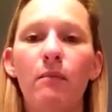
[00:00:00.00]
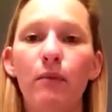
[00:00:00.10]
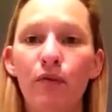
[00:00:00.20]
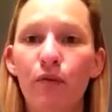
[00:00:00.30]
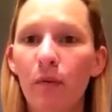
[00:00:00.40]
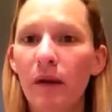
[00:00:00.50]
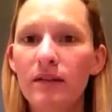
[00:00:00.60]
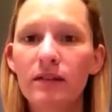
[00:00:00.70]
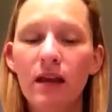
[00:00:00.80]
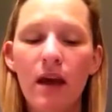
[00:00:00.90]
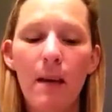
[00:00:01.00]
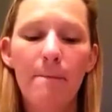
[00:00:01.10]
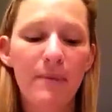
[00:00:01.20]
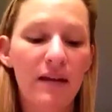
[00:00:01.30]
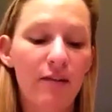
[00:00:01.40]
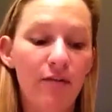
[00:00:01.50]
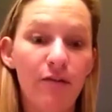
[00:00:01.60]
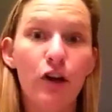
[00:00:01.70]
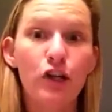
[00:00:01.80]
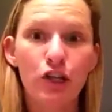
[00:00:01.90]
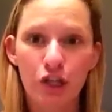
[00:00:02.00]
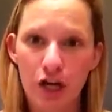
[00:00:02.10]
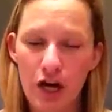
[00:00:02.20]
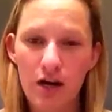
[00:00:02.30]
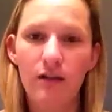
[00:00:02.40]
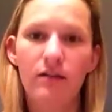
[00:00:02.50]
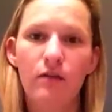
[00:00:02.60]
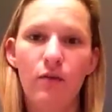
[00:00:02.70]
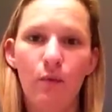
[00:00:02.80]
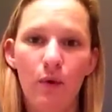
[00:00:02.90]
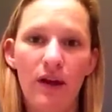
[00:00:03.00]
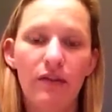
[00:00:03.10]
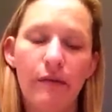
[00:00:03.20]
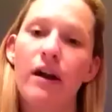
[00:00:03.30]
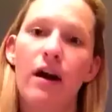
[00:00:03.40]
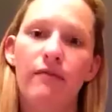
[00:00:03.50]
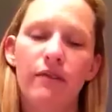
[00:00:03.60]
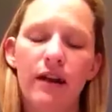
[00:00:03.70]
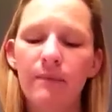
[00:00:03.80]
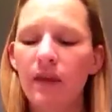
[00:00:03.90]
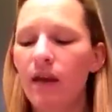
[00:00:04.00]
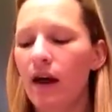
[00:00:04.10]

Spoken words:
performance, but for sure with recovery.